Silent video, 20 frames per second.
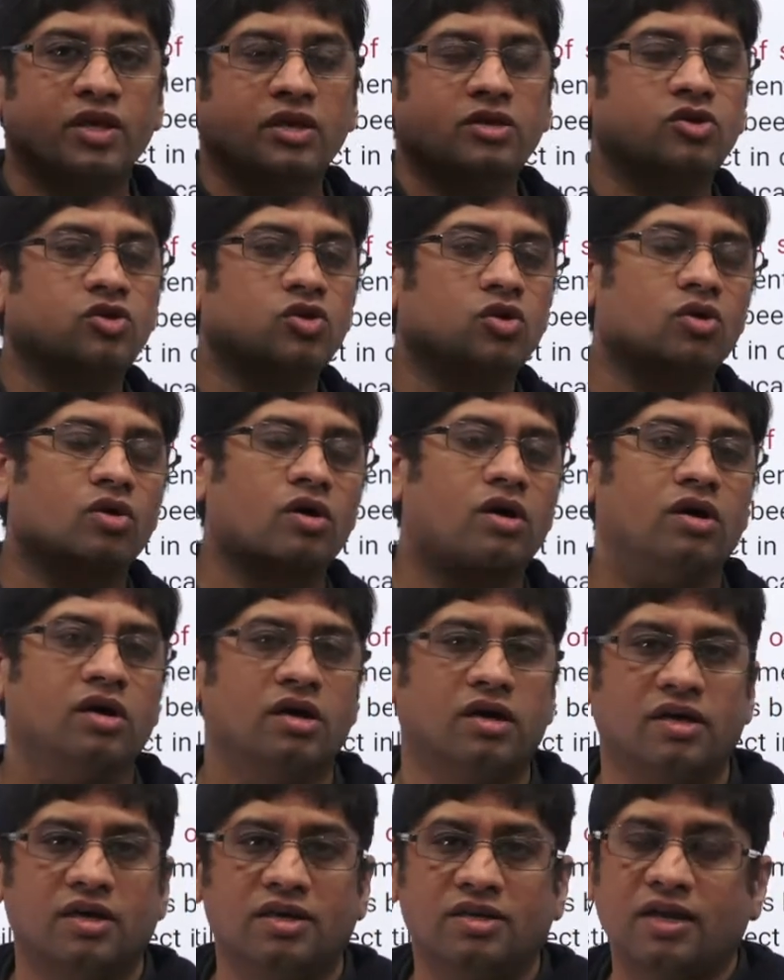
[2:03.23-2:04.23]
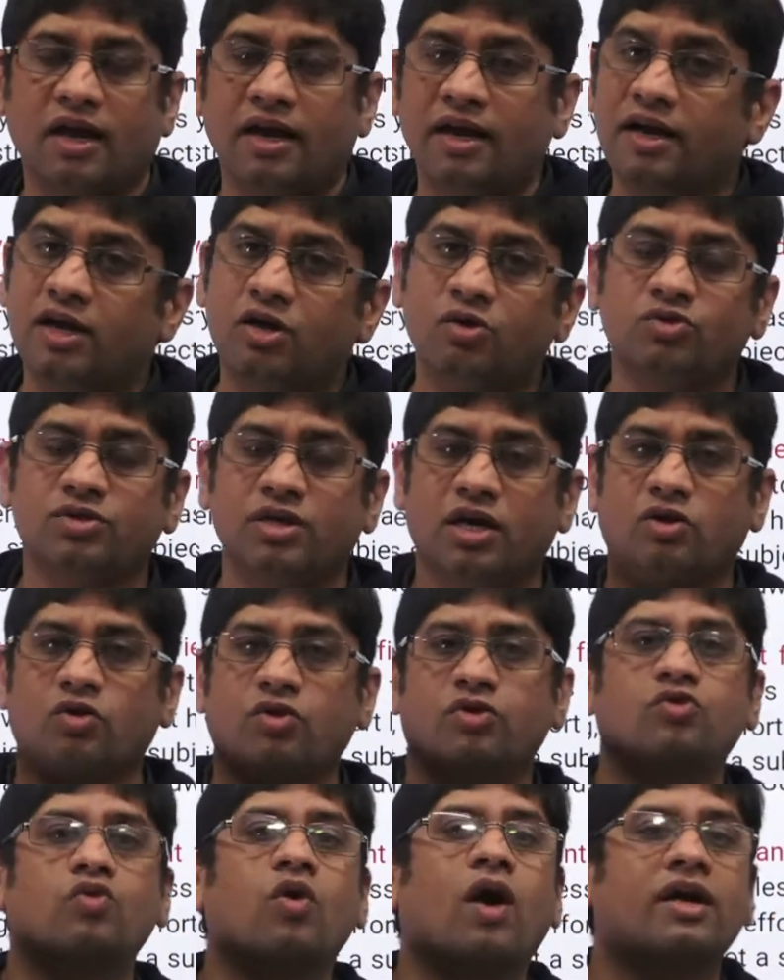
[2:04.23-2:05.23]
you know uh, in the intro they are
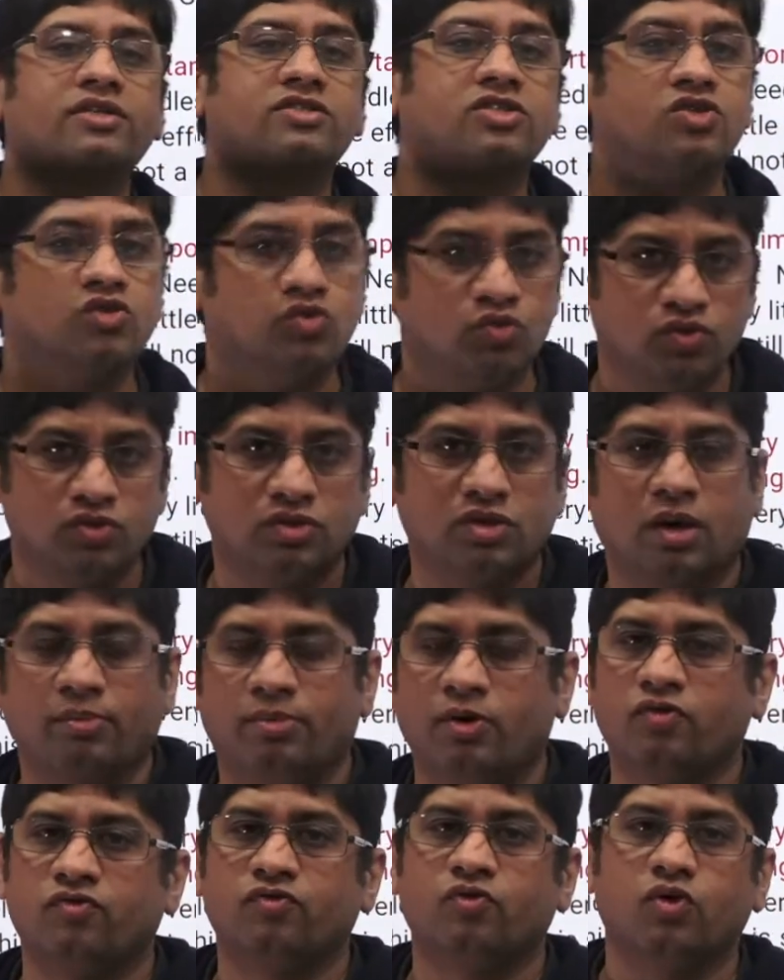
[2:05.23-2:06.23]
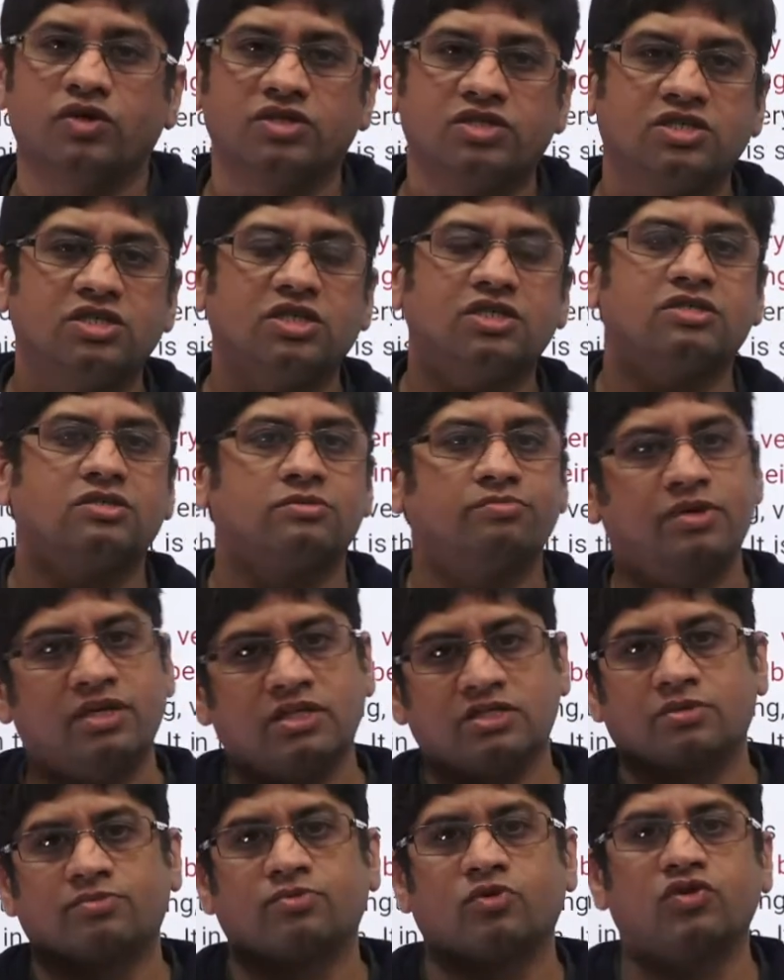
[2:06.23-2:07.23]
going to ask you a couple of questions
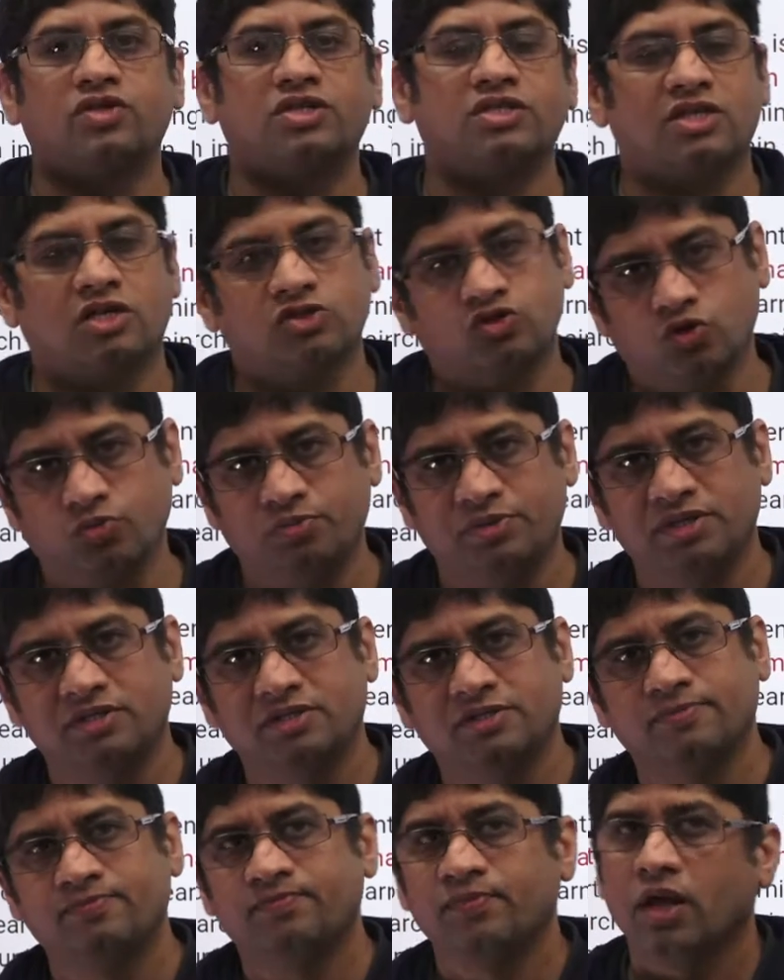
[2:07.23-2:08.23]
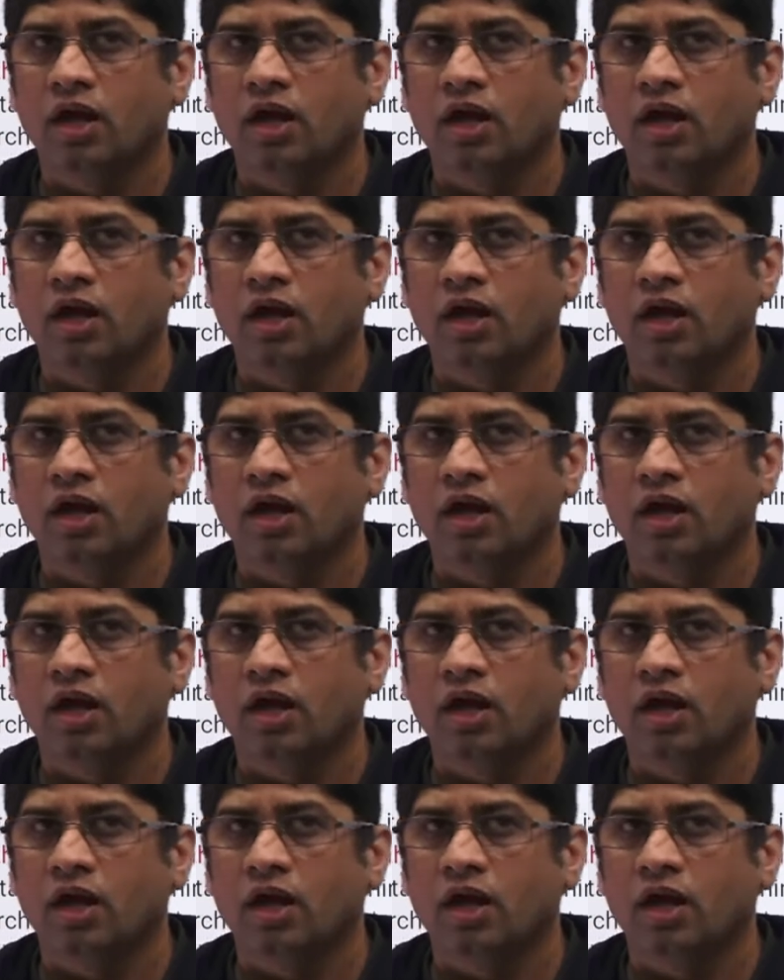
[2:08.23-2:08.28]
based upon these SOPs.